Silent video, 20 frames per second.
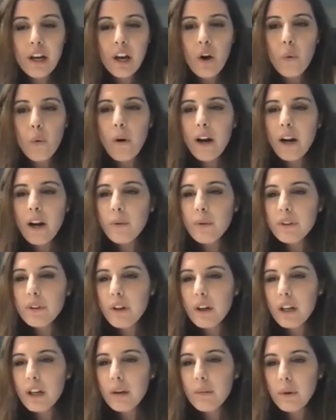Why are we
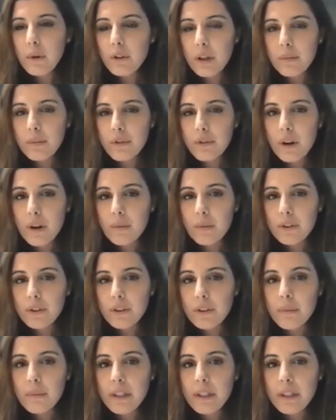talking about aberrometry?